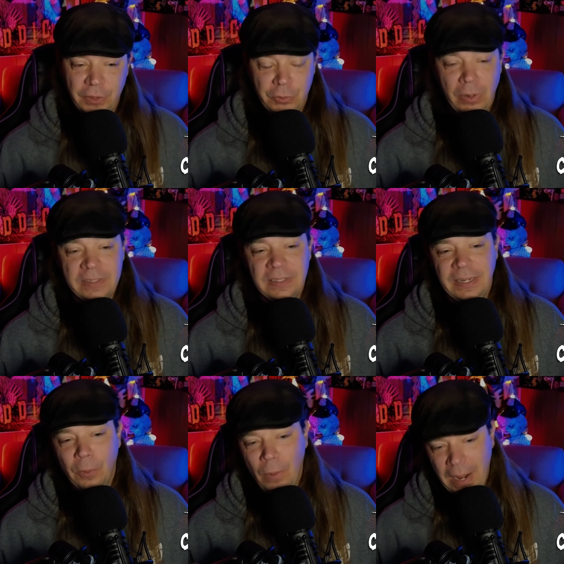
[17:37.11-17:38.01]
there's
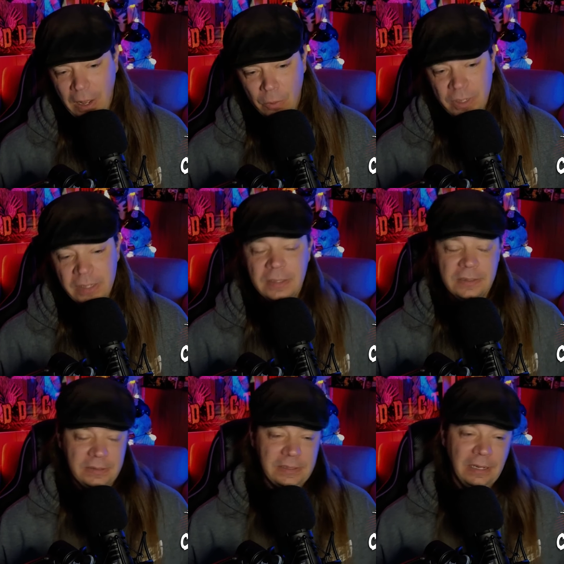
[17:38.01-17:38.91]
wrestling around,
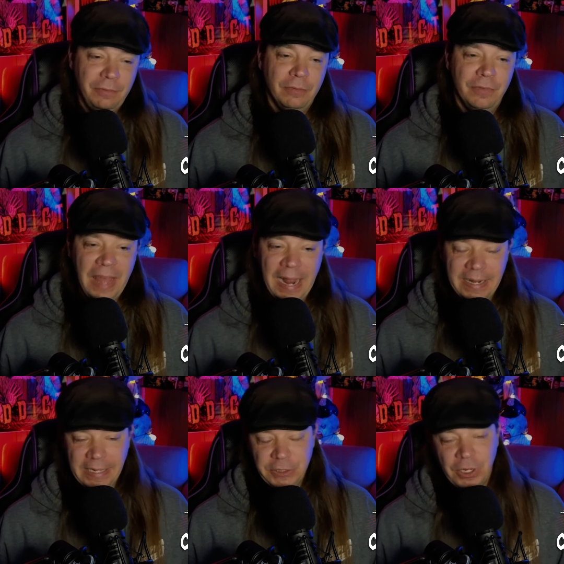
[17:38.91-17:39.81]
stuff of that
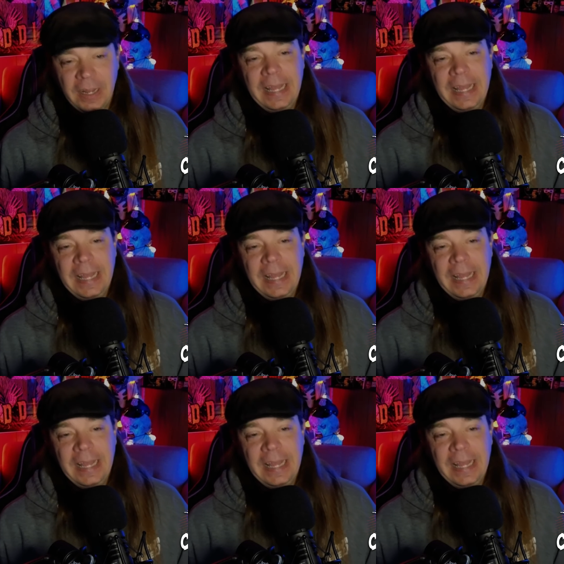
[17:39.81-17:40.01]
nature,